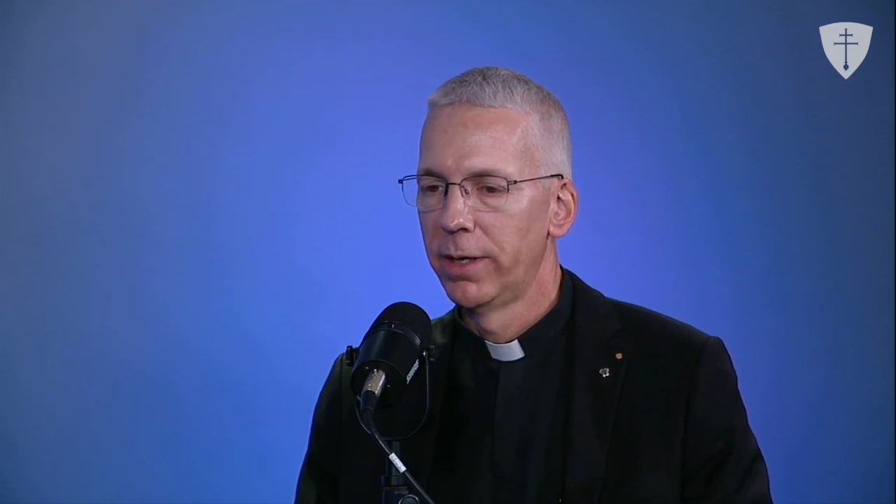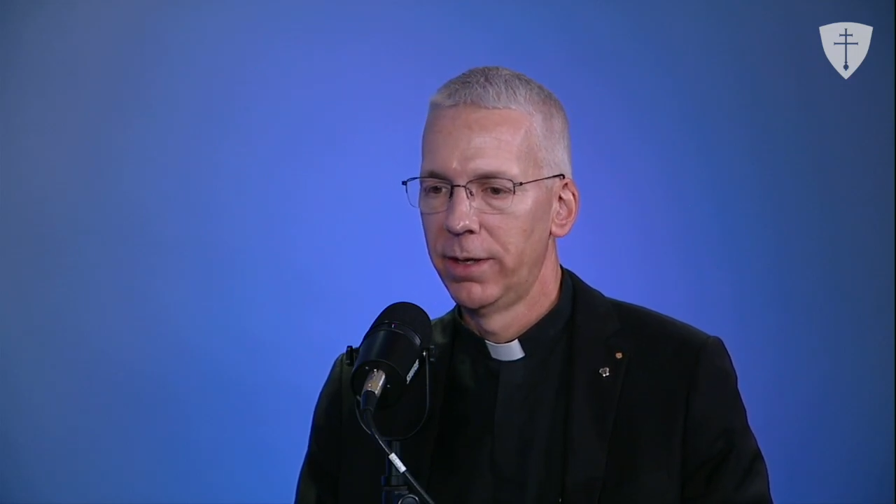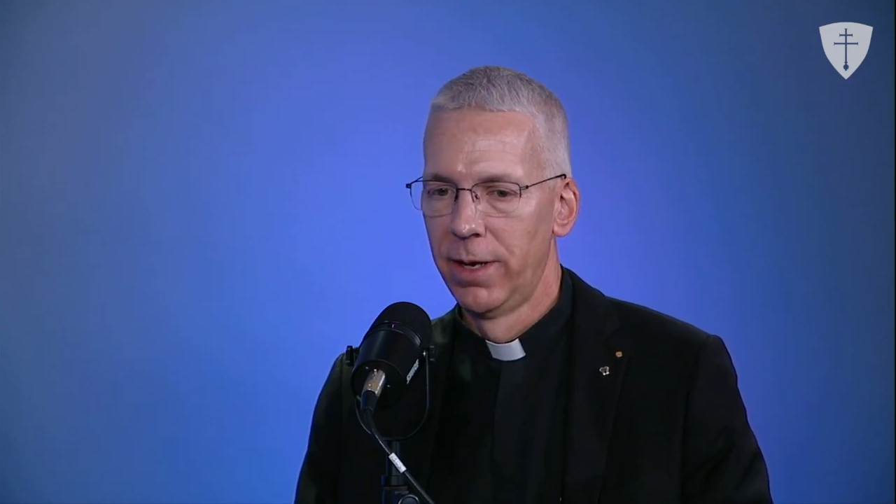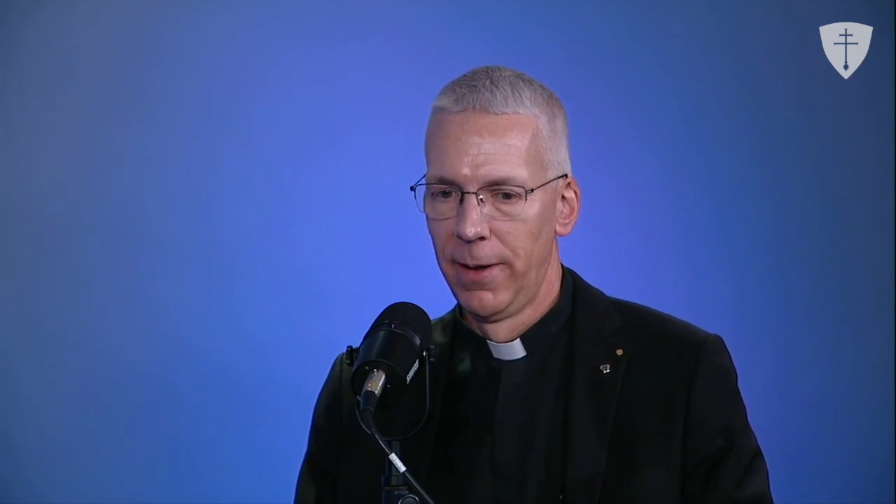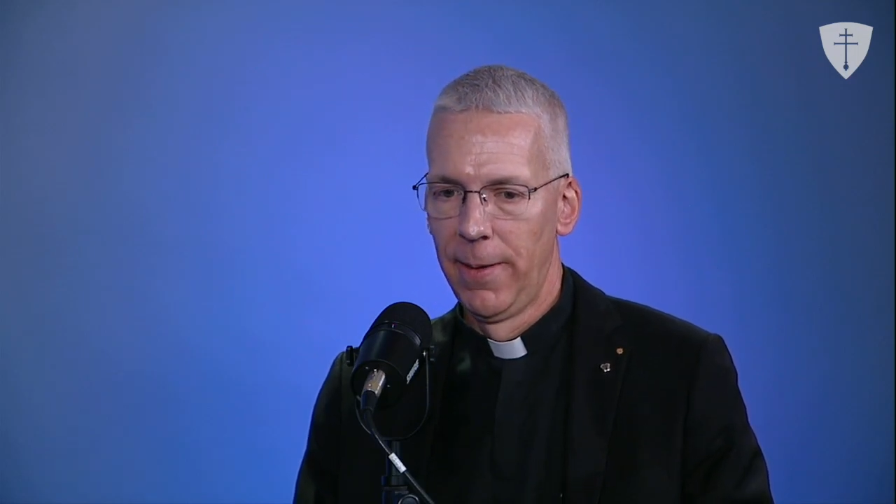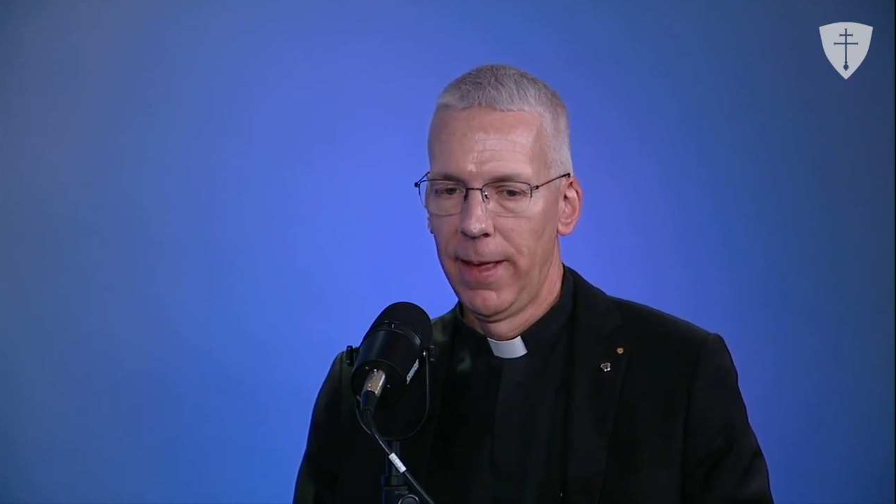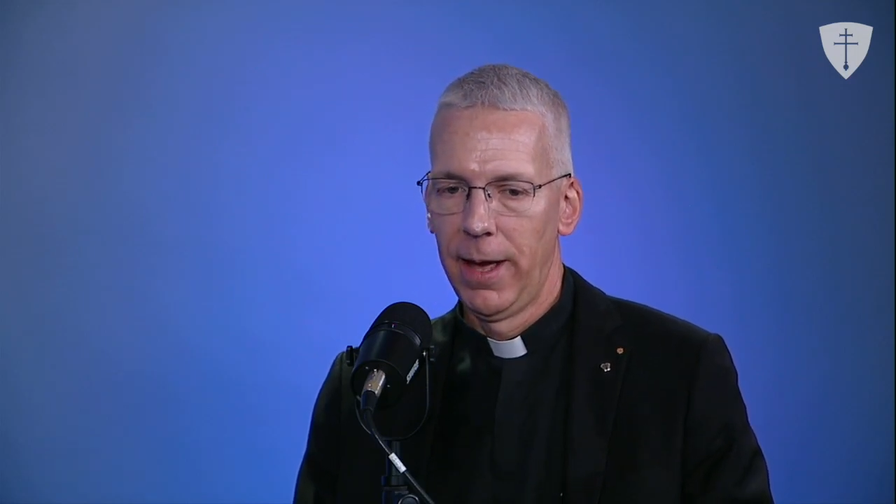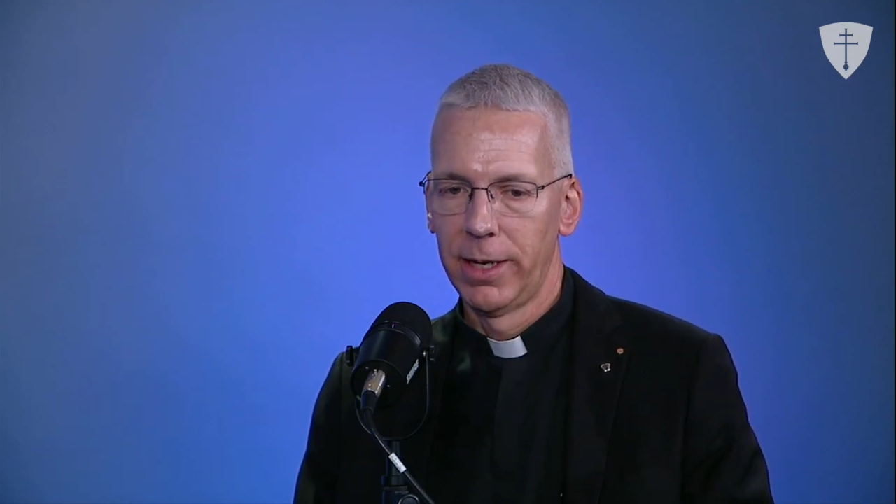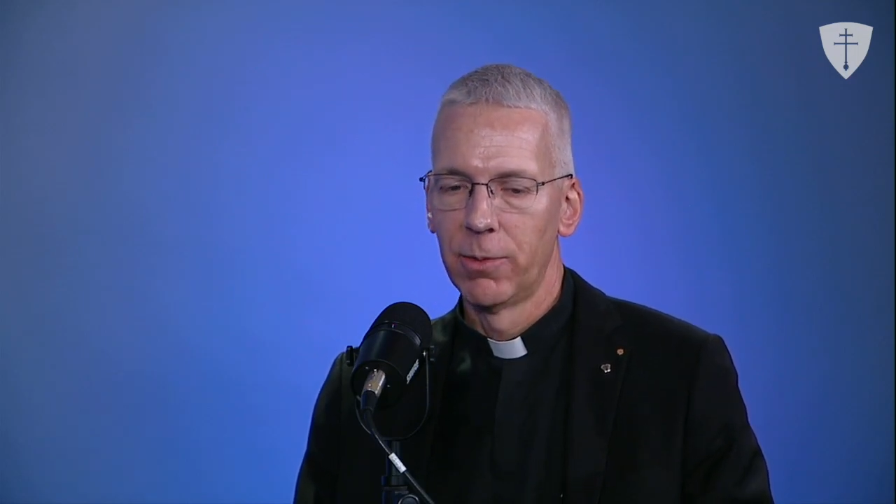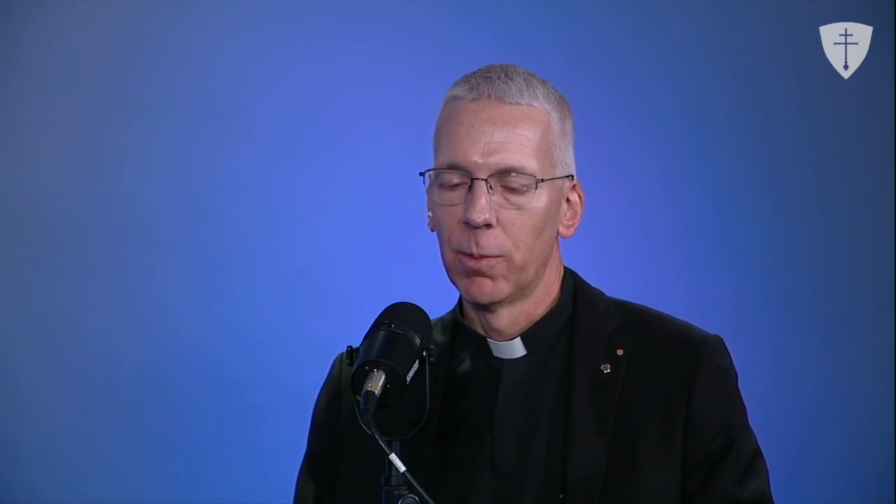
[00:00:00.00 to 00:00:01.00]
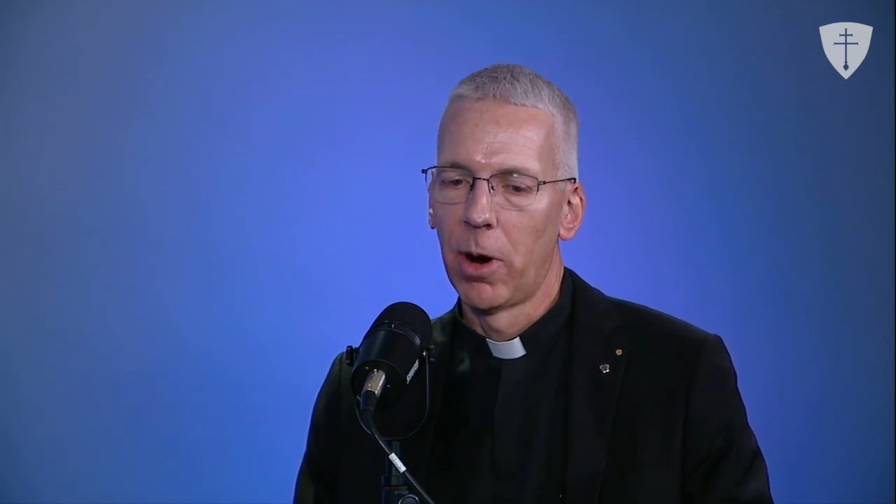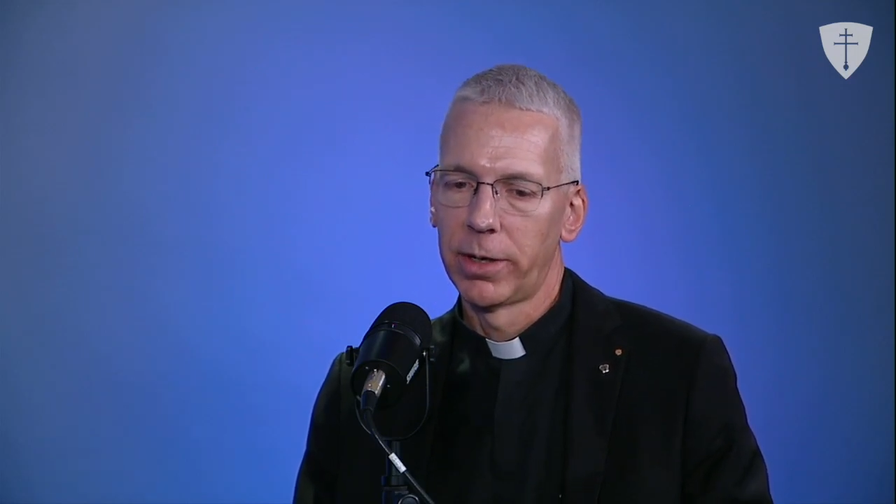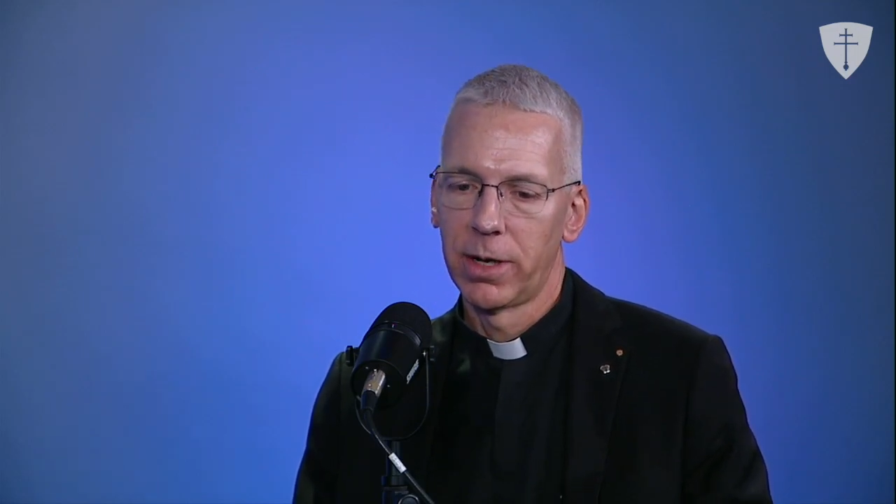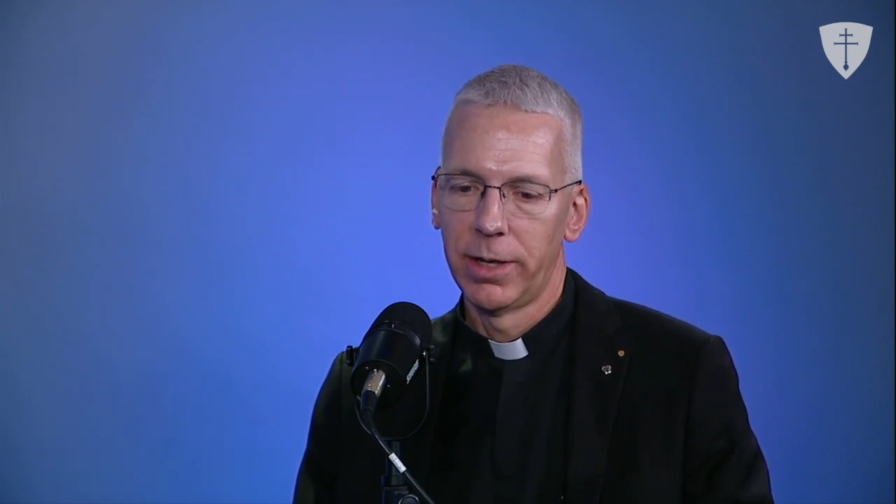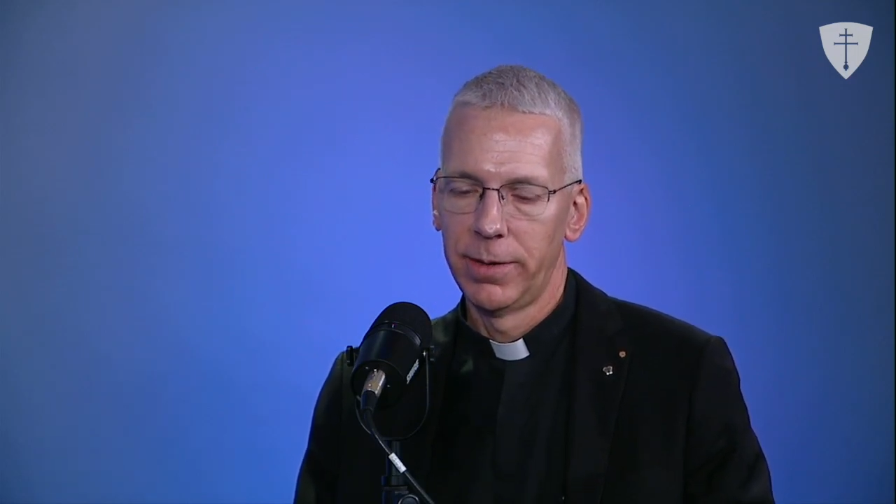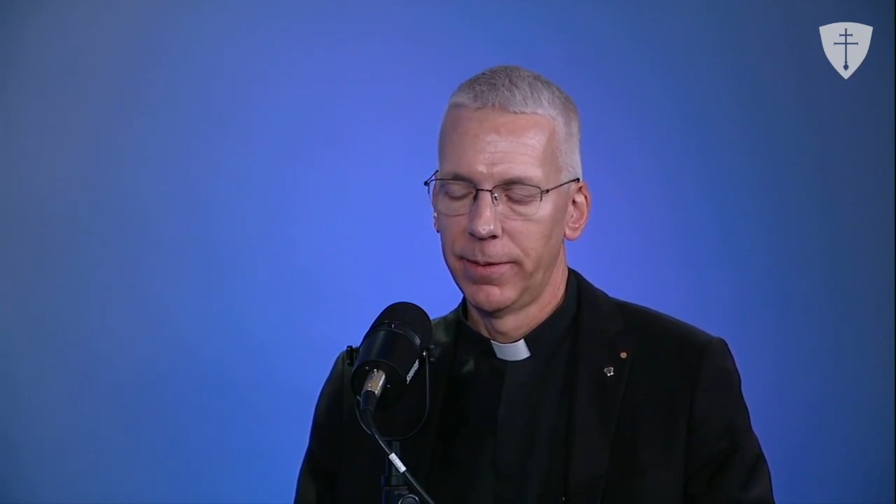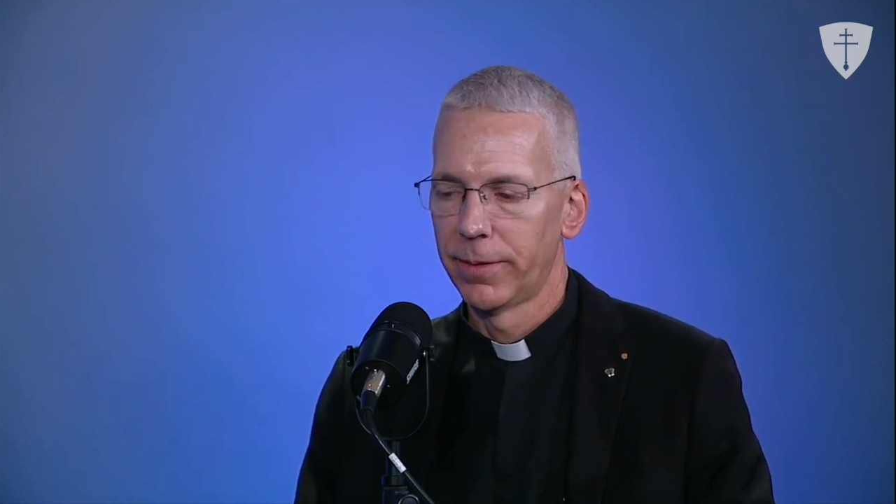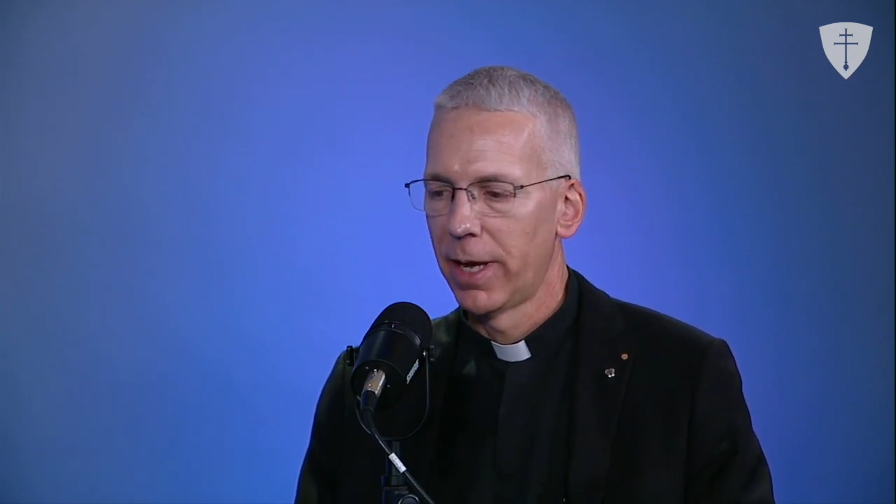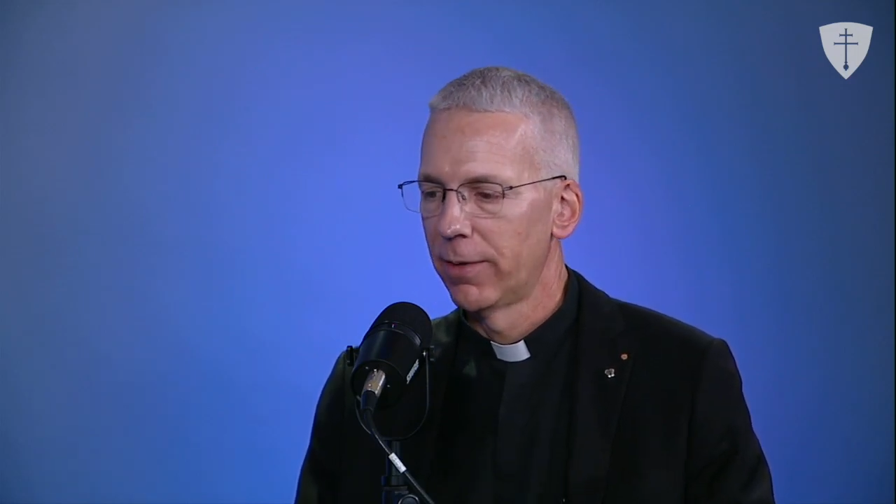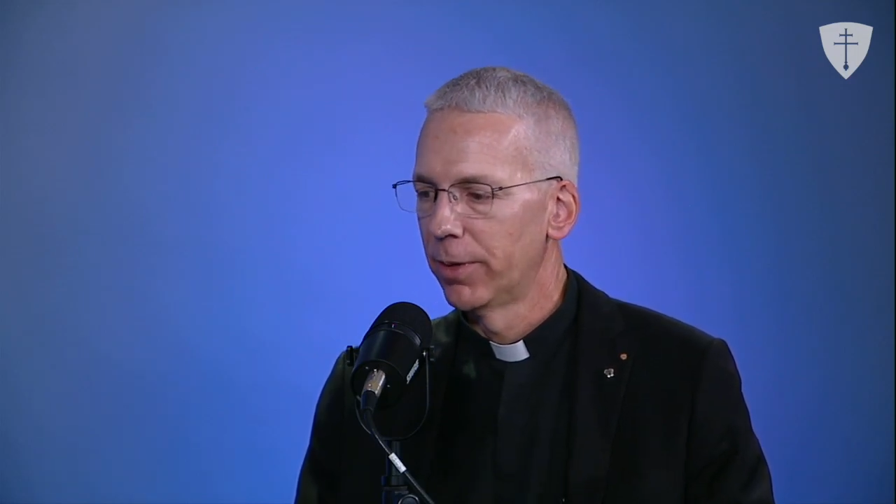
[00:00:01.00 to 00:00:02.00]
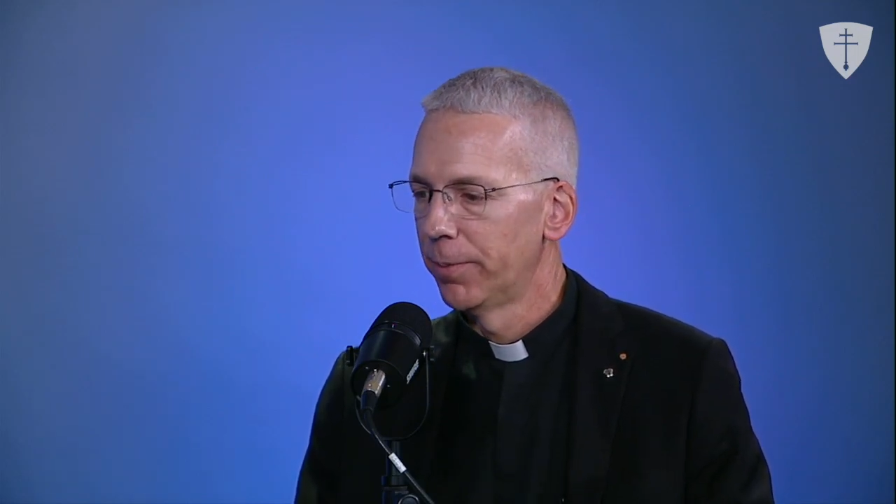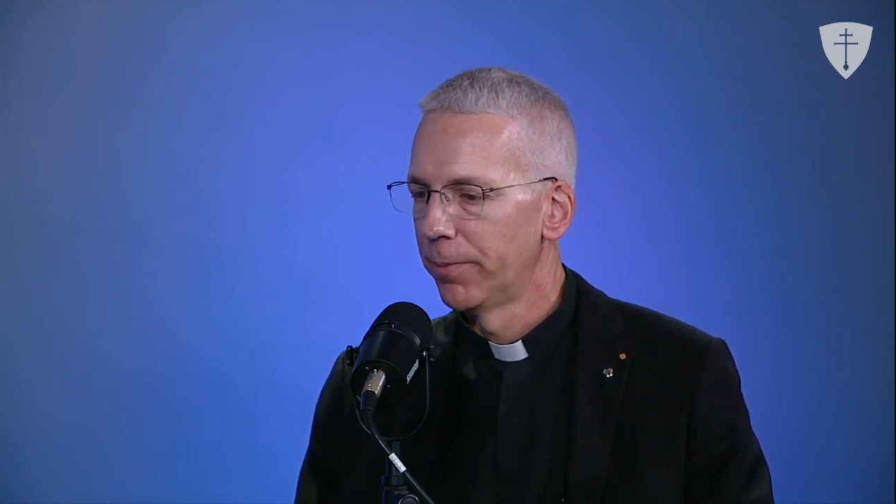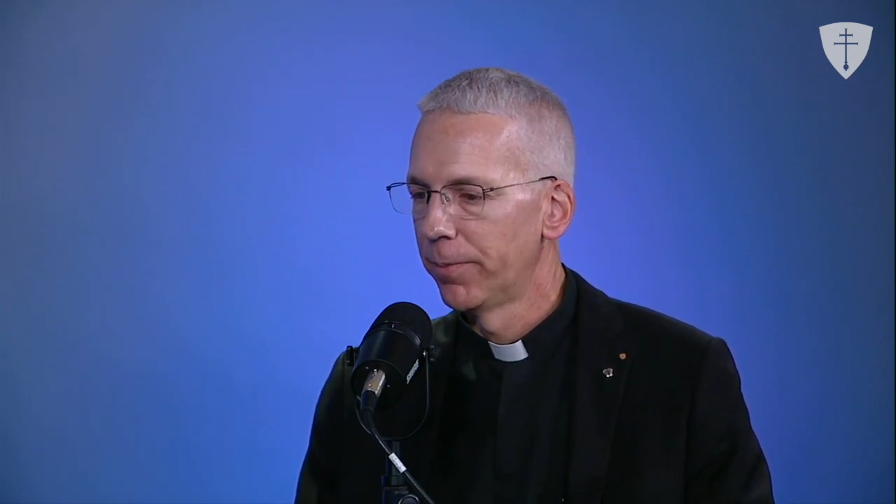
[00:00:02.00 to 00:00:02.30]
And uh, he remarked on a, kind of a